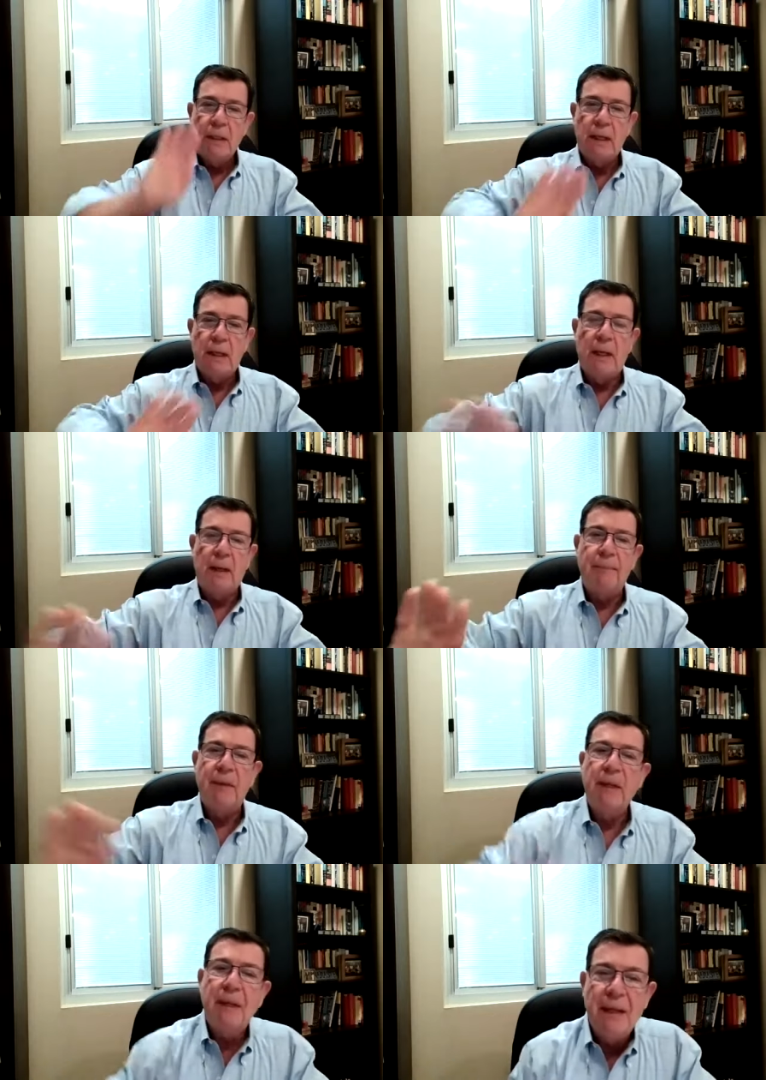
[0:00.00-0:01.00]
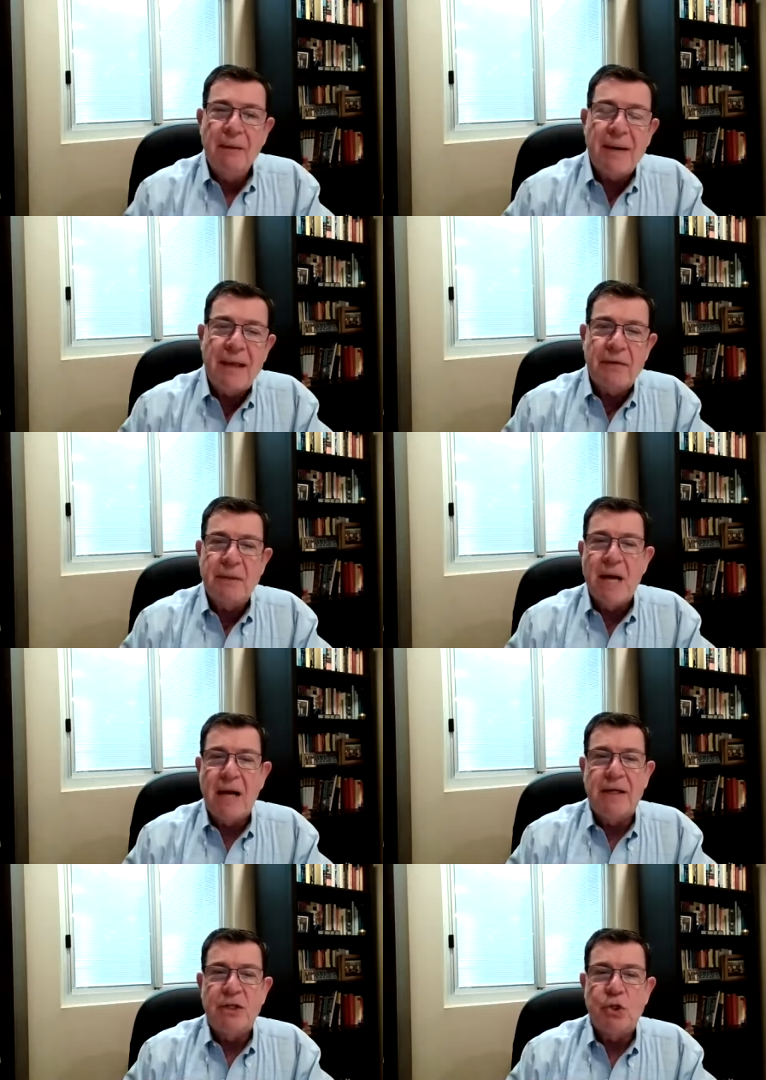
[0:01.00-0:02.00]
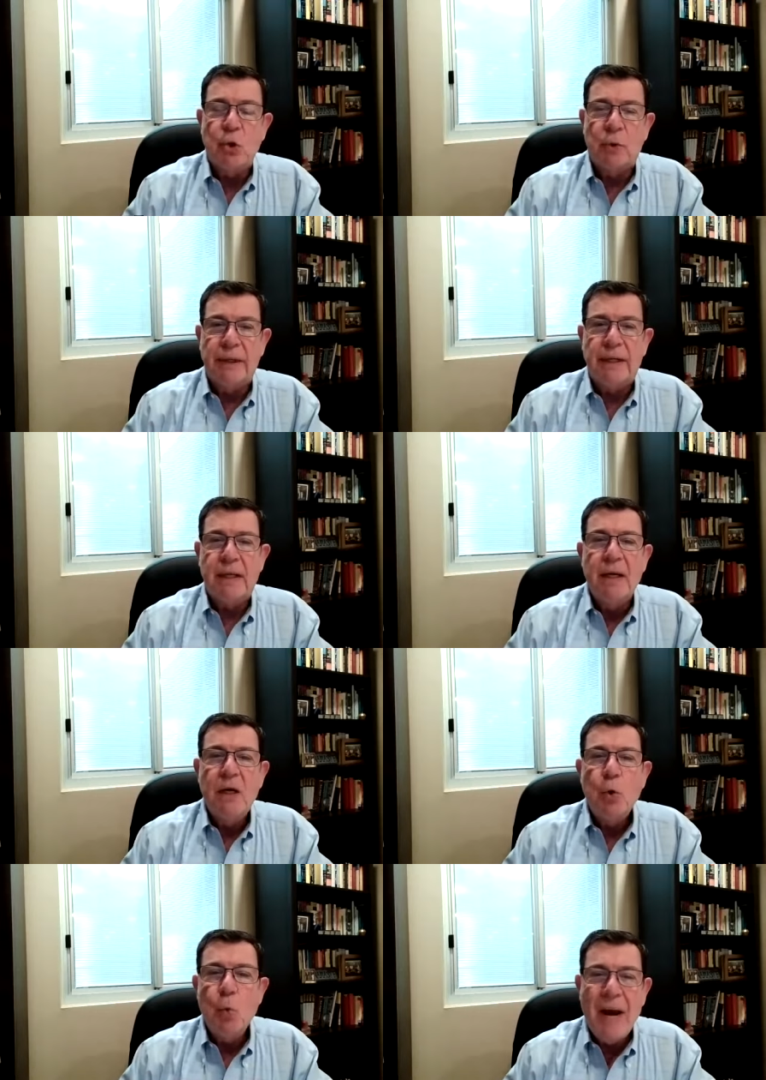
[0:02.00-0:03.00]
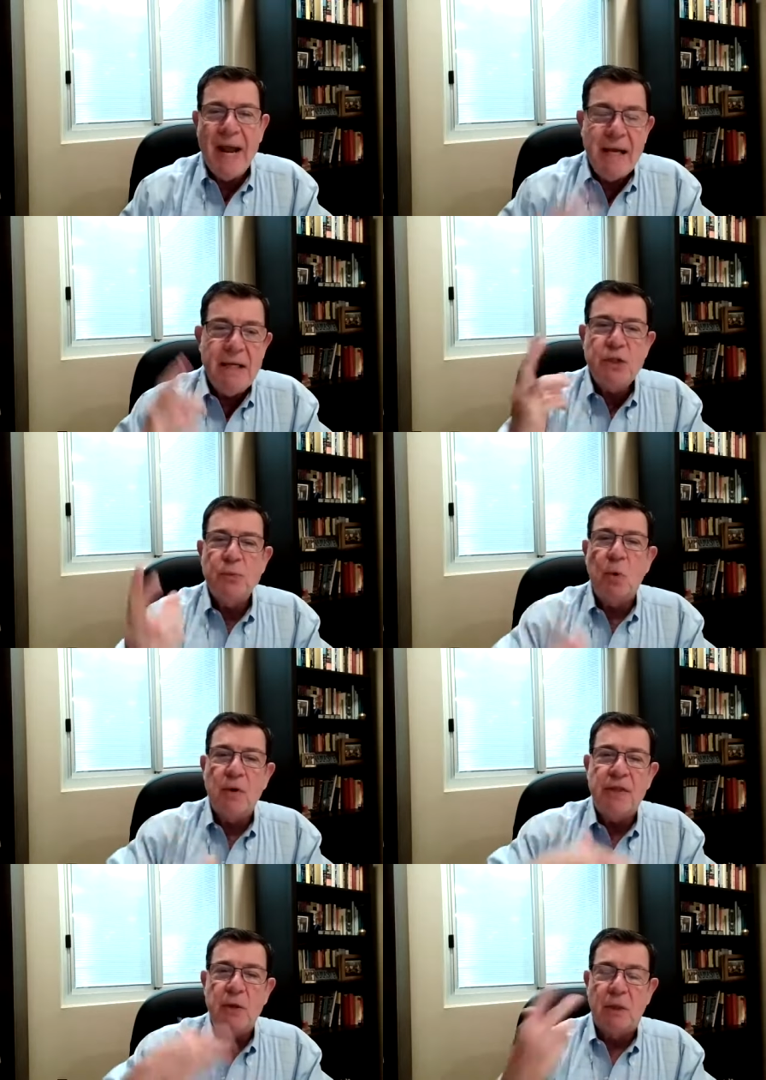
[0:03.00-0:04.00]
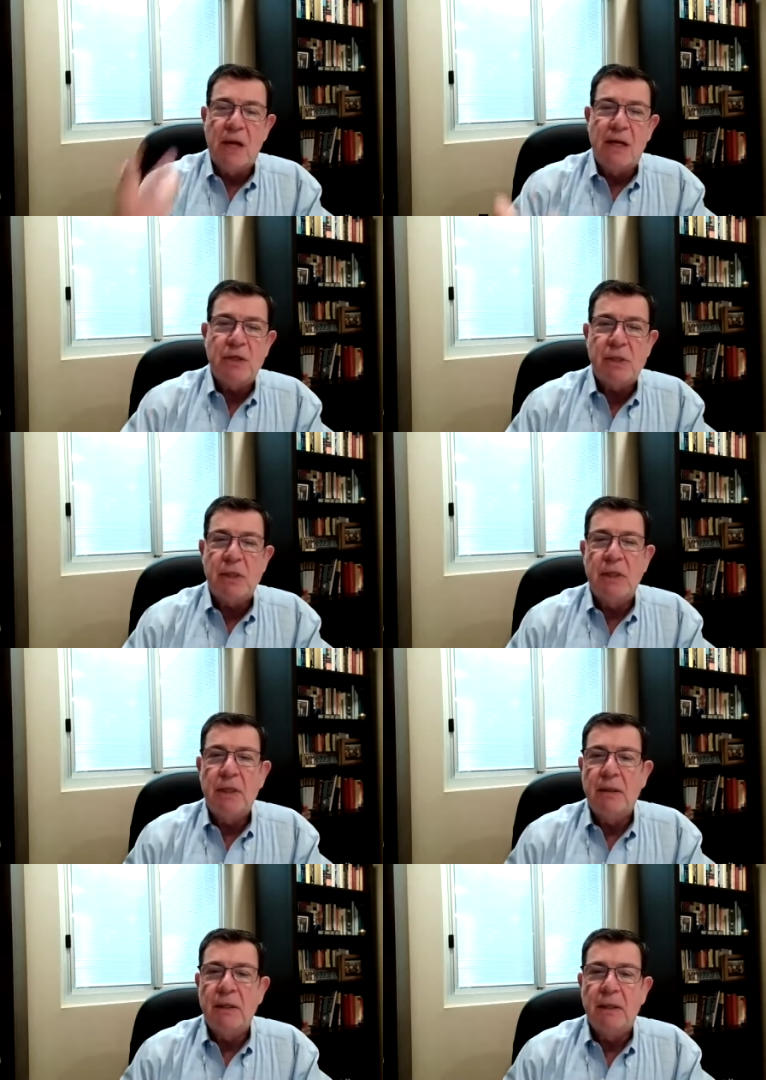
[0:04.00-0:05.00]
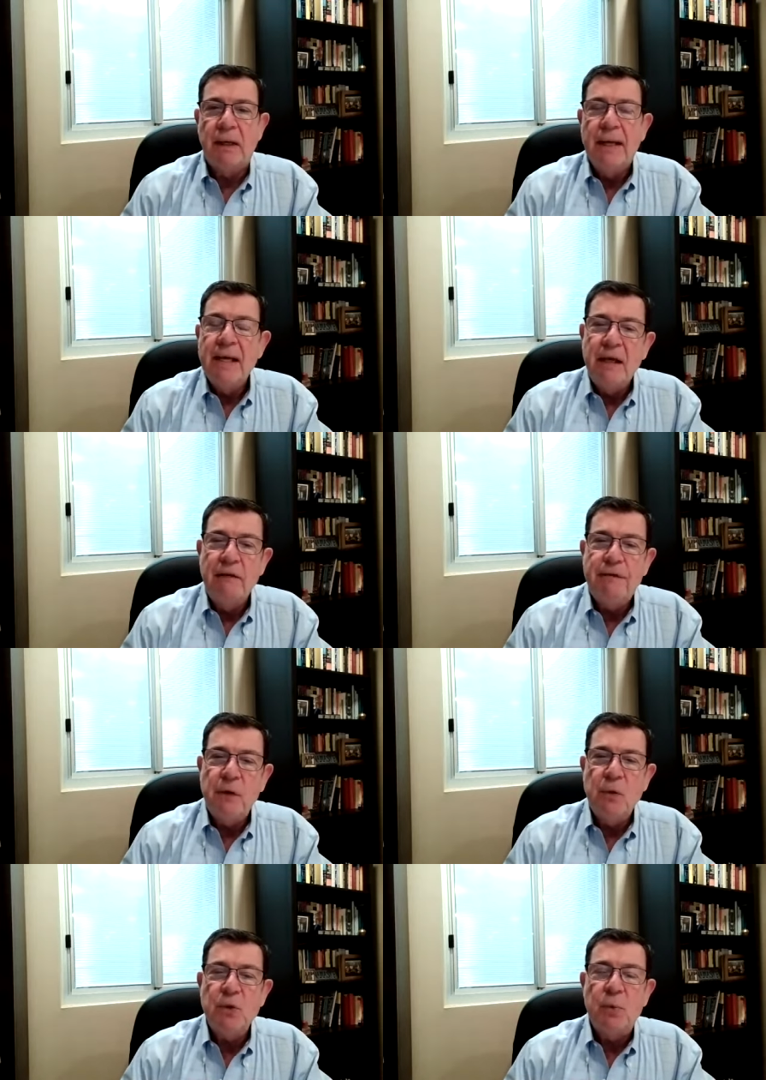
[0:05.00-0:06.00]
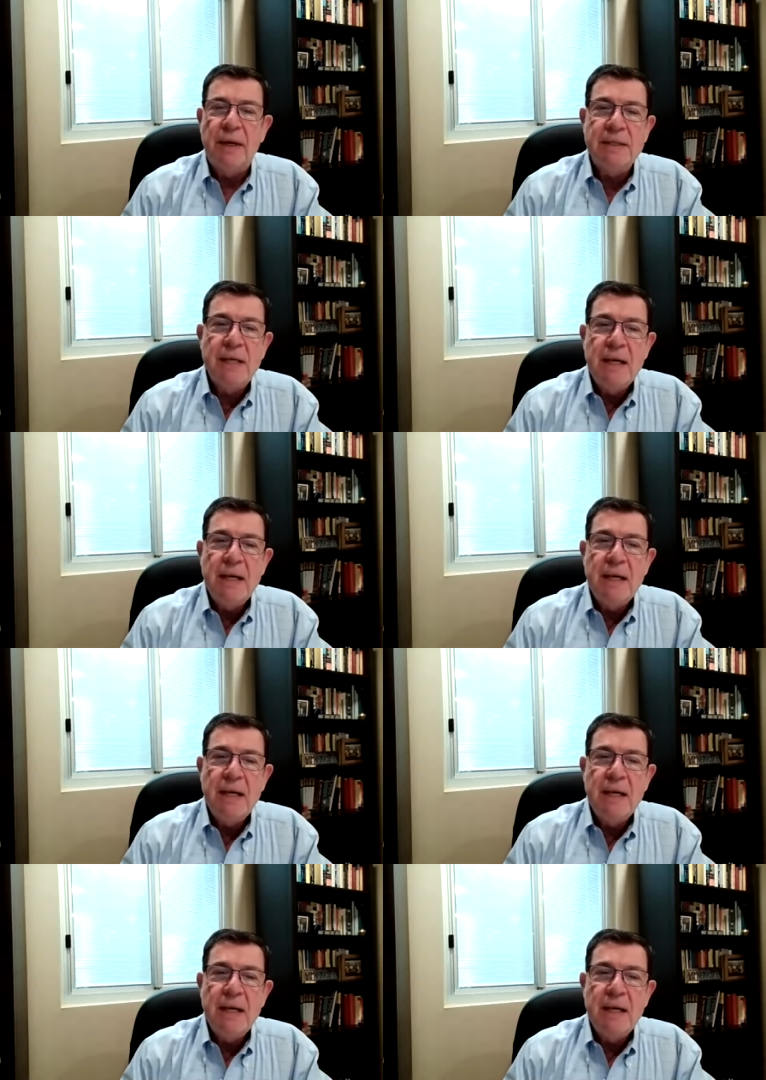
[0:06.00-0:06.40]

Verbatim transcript: um, in rather non-historic ways, more theologically uh, infused ways